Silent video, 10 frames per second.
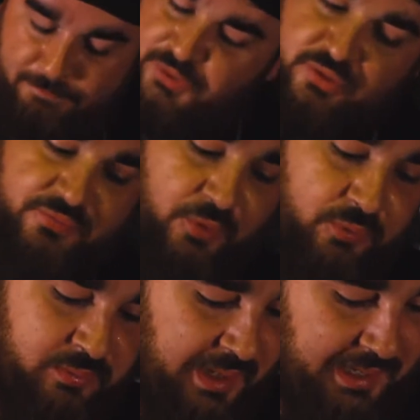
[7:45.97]
Beautiful,
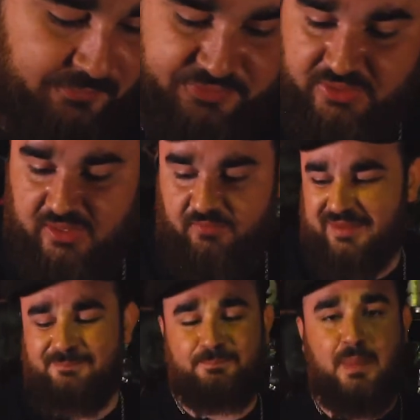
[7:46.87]
absolutely
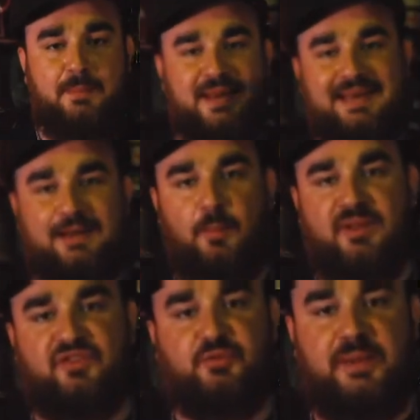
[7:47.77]
lovely. Maybe a little
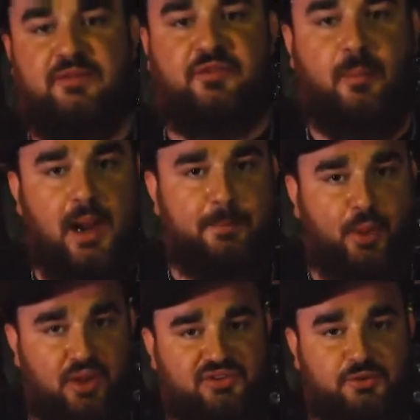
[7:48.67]
bit sweet for my
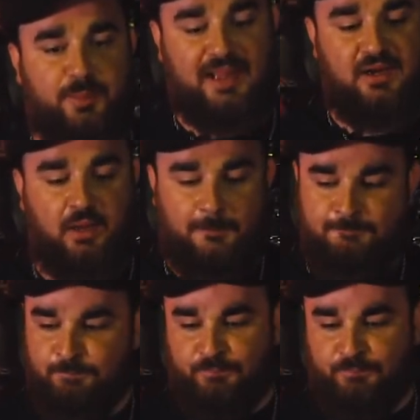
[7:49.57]
personal palate.